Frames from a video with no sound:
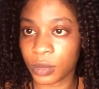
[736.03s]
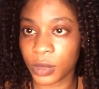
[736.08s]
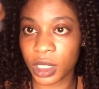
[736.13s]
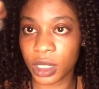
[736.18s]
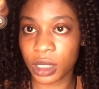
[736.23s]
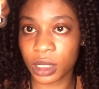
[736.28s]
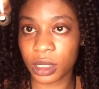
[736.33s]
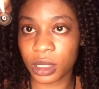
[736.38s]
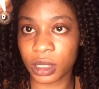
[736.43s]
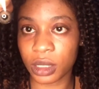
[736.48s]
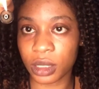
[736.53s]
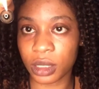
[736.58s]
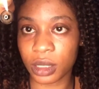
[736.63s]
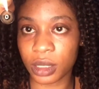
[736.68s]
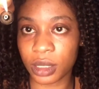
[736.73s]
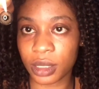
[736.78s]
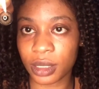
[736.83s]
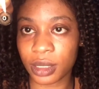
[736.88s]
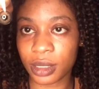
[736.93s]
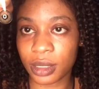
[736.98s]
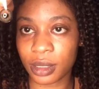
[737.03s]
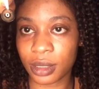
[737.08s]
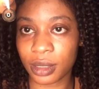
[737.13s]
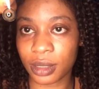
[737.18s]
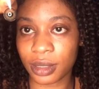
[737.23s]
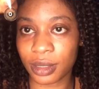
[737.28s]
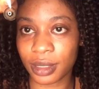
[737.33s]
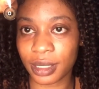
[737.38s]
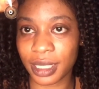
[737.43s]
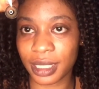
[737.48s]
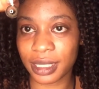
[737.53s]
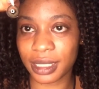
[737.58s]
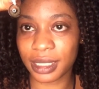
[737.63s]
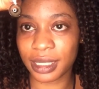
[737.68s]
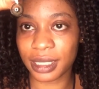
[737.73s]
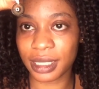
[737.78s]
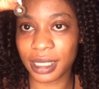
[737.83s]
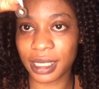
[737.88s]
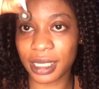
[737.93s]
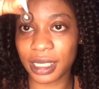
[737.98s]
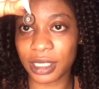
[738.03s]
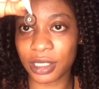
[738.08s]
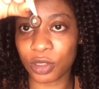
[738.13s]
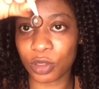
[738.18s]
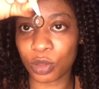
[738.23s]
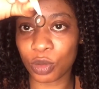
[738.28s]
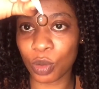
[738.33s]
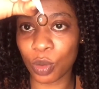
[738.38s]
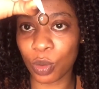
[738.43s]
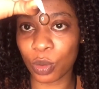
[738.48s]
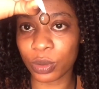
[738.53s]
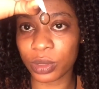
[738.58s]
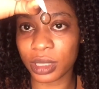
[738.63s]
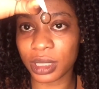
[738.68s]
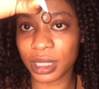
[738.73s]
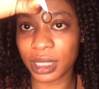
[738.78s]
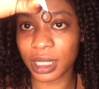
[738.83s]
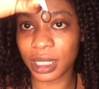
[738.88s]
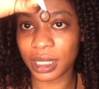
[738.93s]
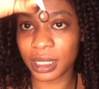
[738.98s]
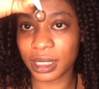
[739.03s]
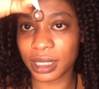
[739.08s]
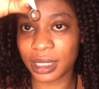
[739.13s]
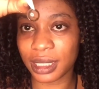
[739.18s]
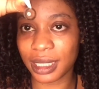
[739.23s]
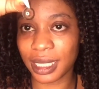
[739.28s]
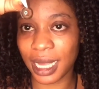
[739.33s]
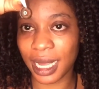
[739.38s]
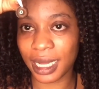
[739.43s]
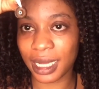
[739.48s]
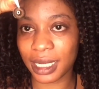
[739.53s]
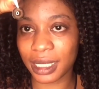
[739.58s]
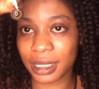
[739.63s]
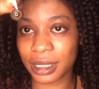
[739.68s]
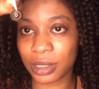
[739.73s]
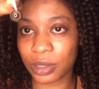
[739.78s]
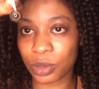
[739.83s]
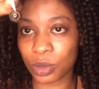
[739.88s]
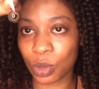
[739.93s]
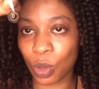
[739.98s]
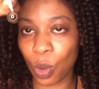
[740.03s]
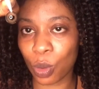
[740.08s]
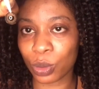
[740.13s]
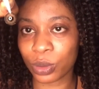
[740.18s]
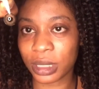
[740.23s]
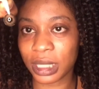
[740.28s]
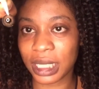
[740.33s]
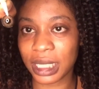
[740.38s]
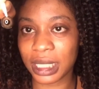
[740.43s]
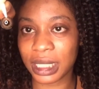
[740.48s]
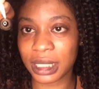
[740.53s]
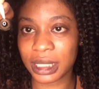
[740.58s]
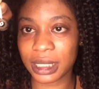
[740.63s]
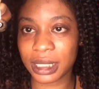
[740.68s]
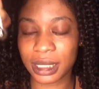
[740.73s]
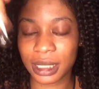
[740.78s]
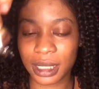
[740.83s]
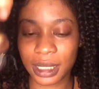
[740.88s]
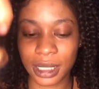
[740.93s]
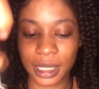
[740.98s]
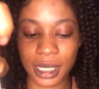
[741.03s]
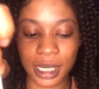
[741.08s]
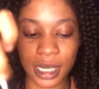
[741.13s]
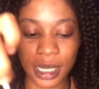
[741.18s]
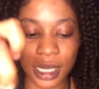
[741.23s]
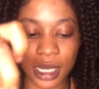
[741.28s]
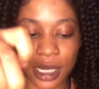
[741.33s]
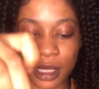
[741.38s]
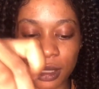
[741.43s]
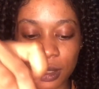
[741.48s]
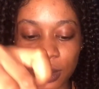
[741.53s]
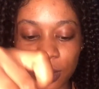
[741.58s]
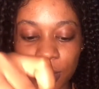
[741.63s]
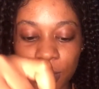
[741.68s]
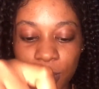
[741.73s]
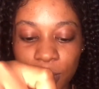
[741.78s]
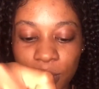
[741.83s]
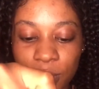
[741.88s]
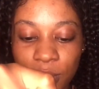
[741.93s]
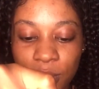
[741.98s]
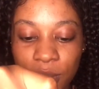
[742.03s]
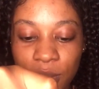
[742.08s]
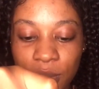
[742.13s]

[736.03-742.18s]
This is it. You can see it's so neat, like it's so neat. So